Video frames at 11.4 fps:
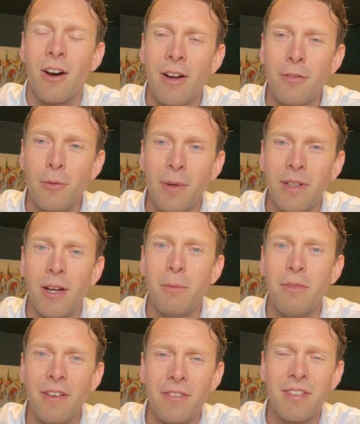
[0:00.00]
Hi everyone, hope
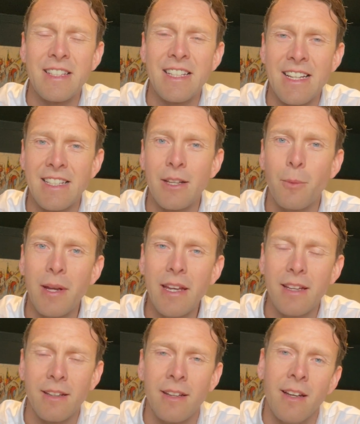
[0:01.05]
you've had a fantastic week.